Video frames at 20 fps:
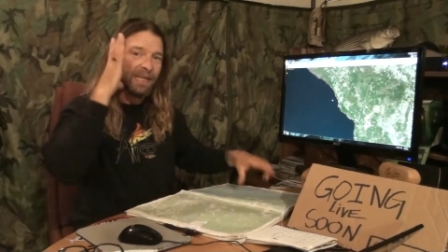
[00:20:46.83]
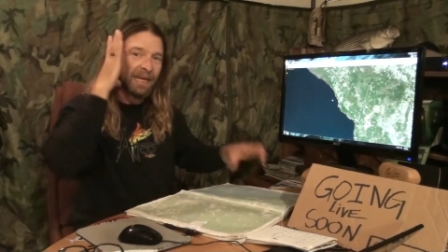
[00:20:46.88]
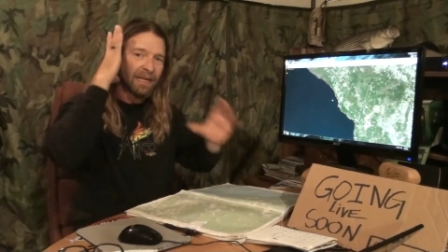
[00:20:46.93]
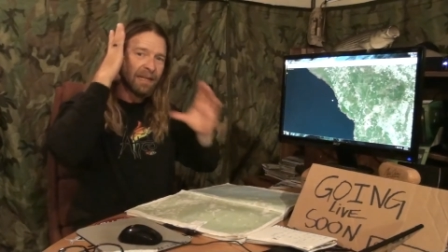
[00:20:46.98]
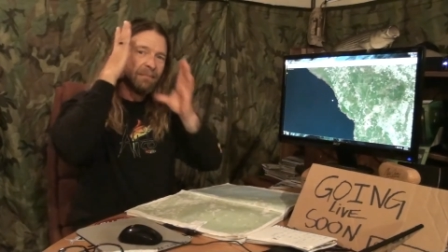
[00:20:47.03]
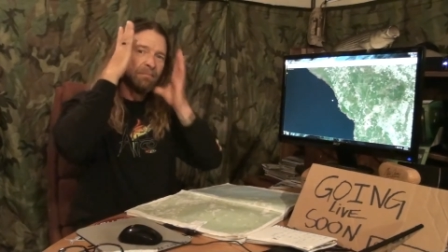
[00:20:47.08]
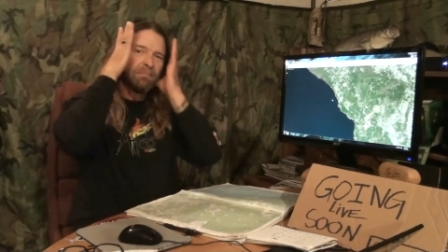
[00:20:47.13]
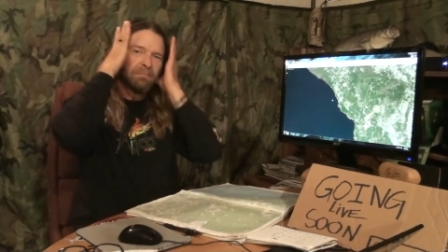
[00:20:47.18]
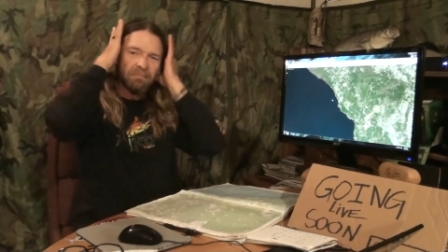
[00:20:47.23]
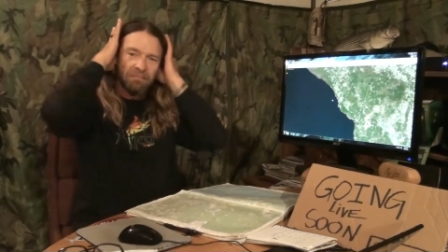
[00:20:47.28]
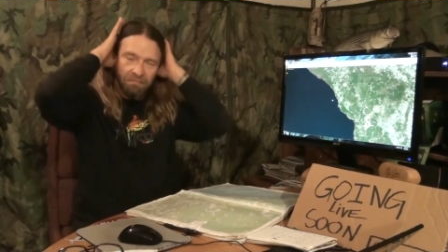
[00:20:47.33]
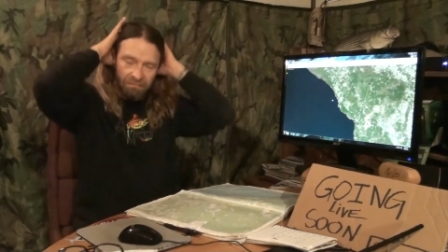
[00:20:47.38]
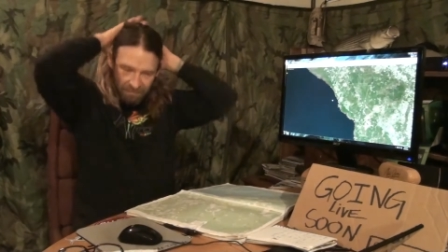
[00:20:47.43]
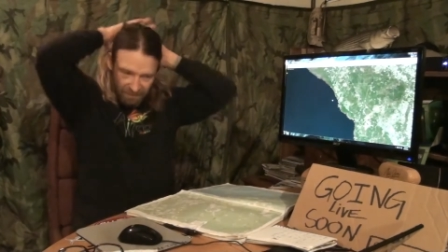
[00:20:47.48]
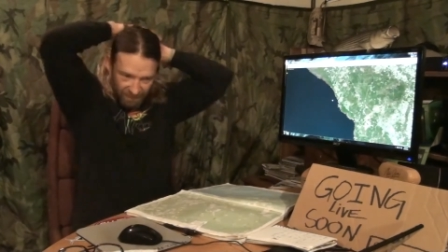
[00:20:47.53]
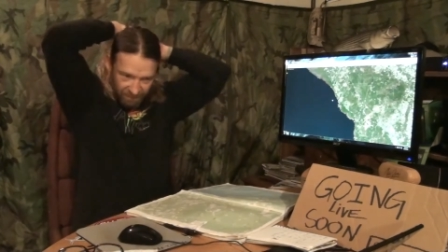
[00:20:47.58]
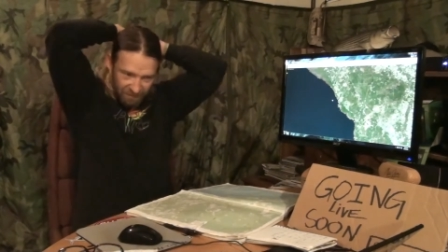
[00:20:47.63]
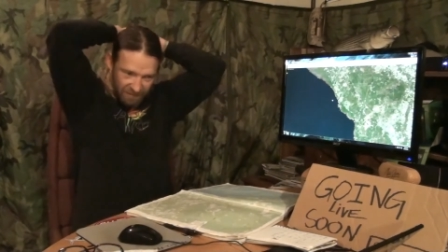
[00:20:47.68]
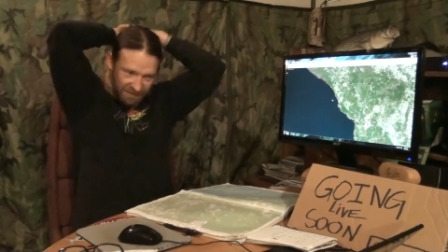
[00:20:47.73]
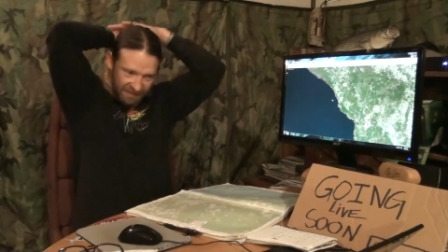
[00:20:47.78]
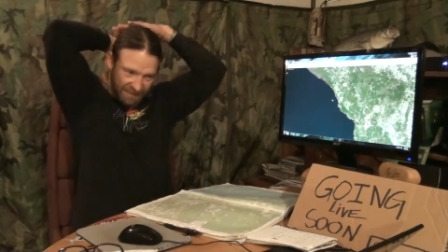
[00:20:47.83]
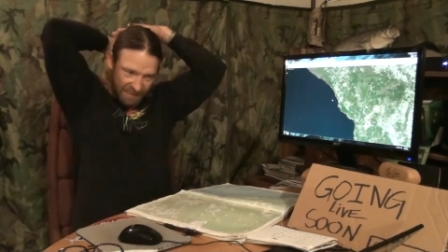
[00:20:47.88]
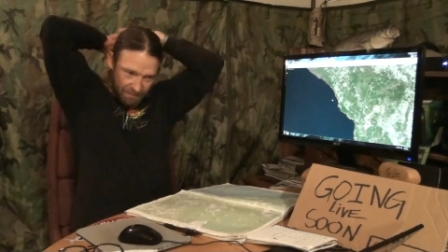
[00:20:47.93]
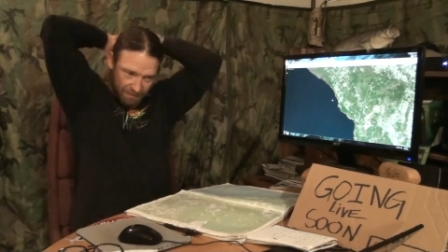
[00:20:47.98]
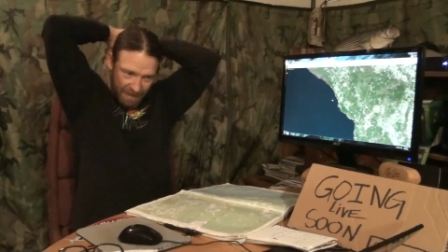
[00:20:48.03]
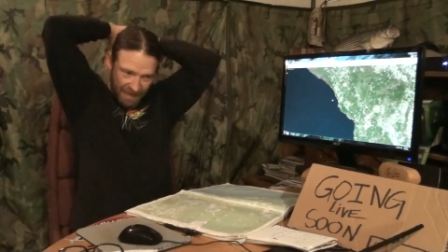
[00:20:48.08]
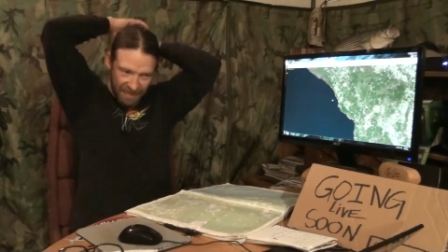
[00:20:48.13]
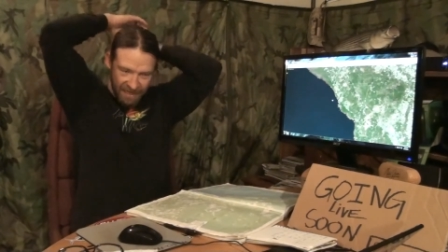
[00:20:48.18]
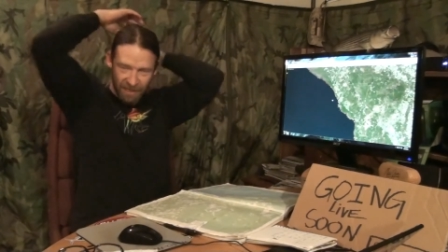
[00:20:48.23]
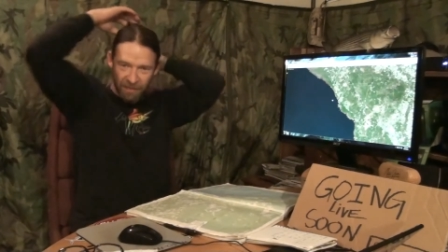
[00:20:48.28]
And if you see
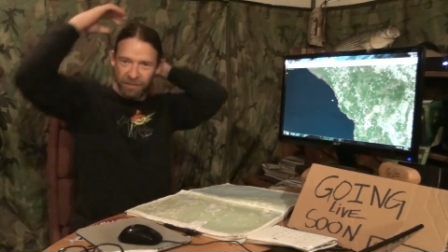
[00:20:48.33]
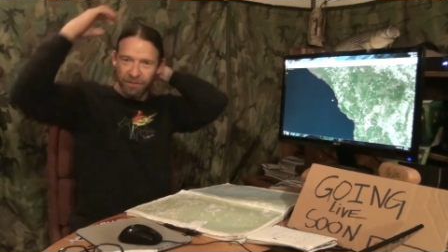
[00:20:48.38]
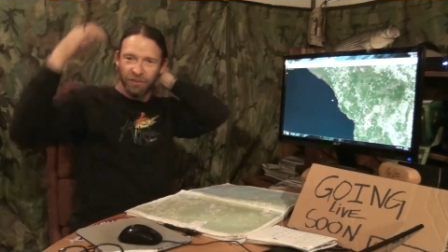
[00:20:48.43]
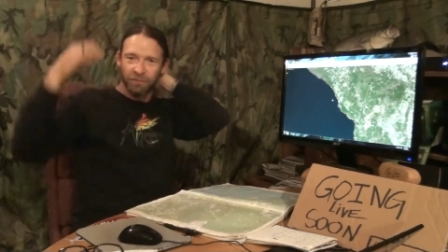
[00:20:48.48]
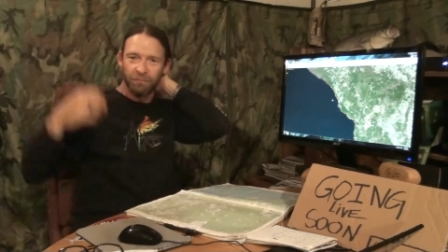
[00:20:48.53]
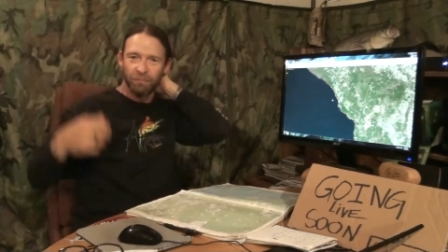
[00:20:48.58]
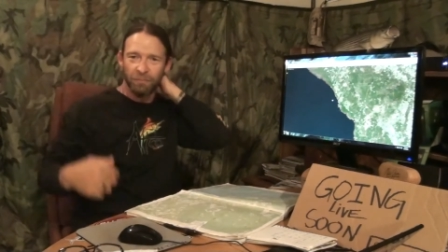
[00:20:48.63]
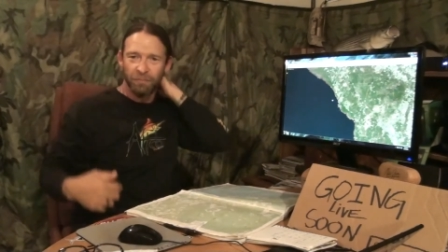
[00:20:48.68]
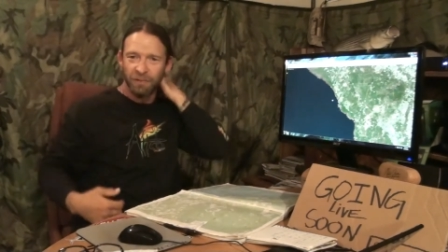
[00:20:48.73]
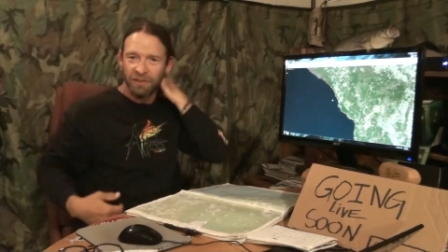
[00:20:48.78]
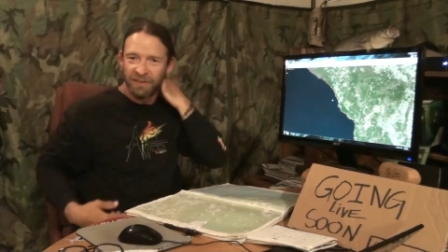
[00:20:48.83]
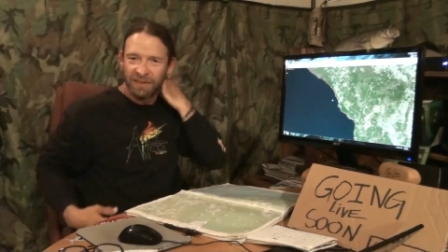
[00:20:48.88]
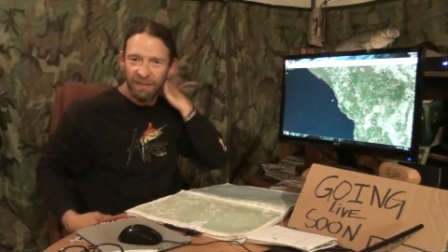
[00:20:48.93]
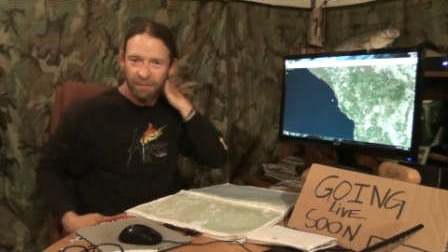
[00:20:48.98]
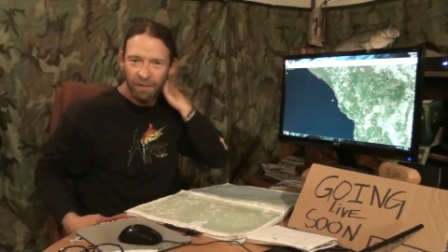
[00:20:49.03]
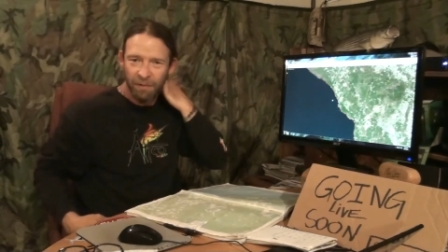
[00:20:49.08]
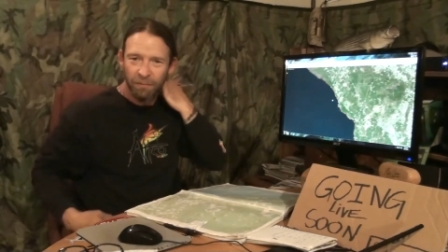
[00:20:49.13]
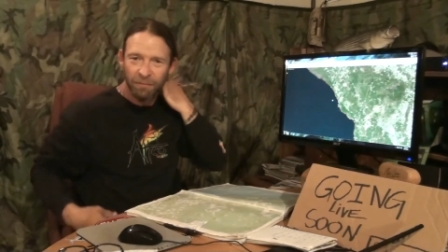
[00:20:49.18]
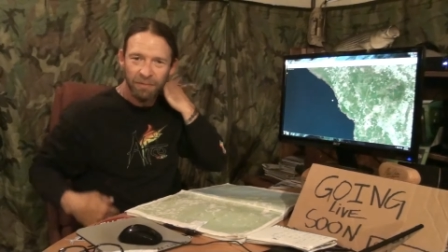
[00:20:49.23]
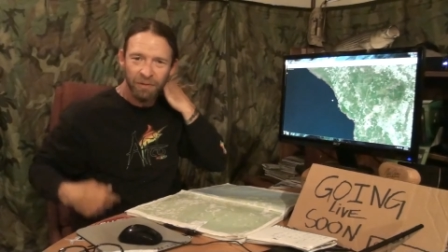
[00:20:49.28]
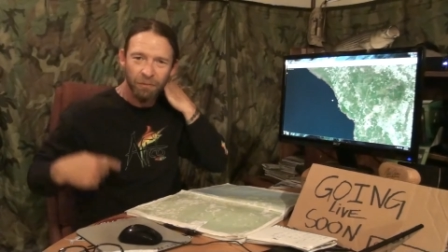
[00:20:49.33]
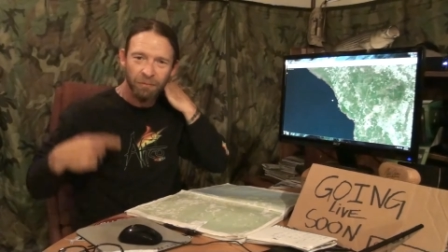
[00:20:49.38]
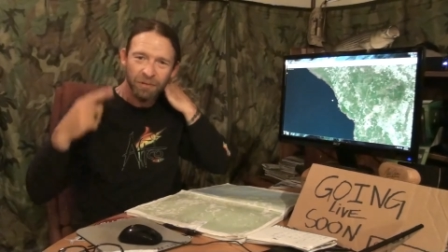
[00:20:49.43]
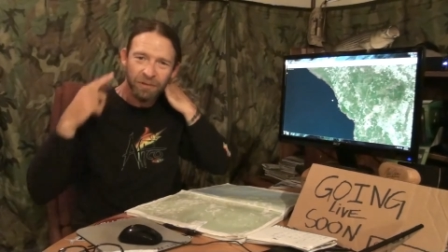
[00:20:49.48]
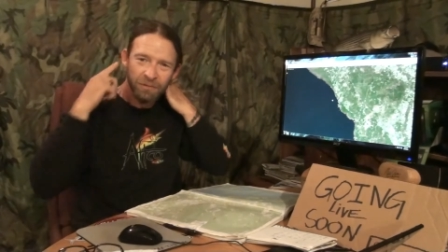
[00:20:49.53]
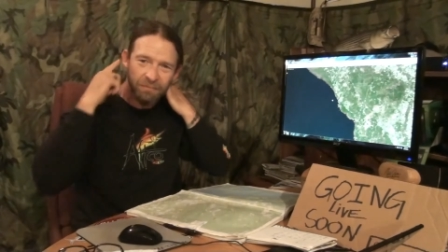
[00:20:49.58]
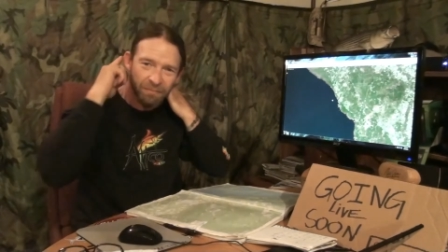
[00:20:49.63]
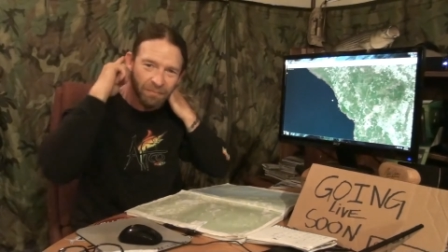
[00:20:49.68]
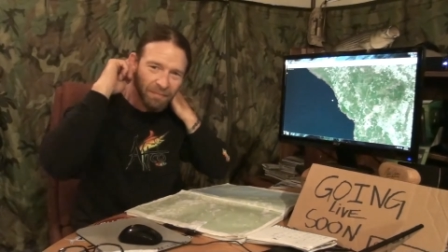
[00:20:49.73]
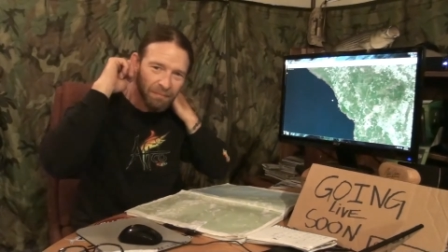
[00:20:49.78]
my ears, you see
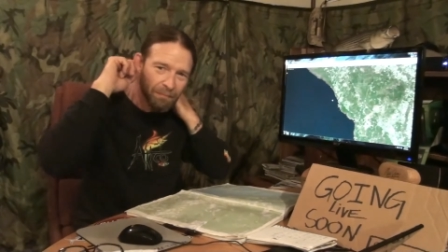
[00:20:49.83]
me,